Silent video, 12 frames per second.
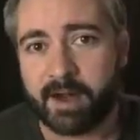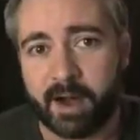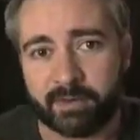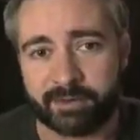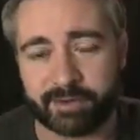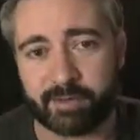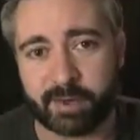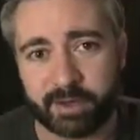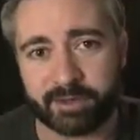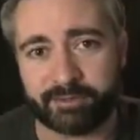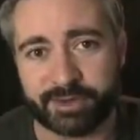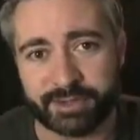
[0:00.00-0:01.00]
of it
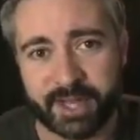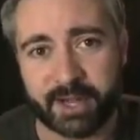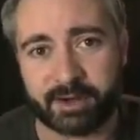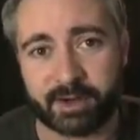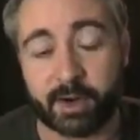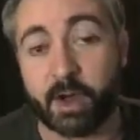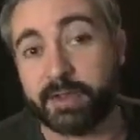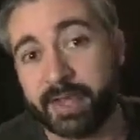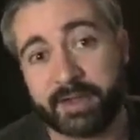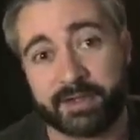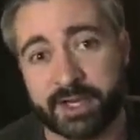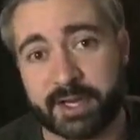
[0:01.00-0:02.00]
on the first day I got it on
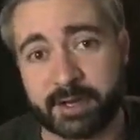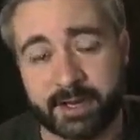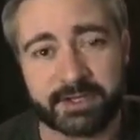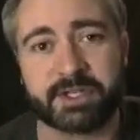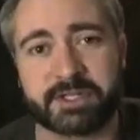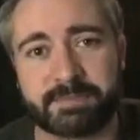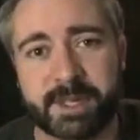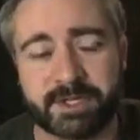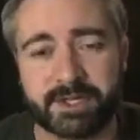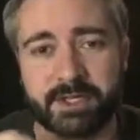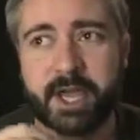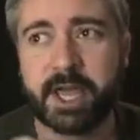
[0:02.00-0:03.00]
the other channel I just
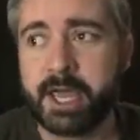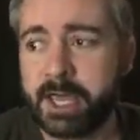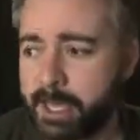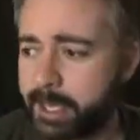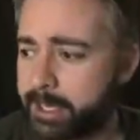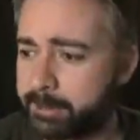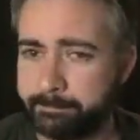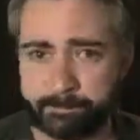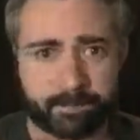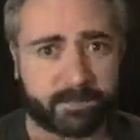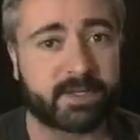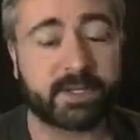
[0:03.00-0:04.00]
mentioned.
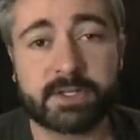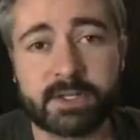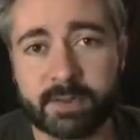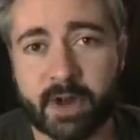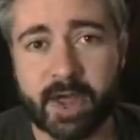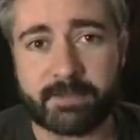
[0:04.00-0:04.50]
Didn't do an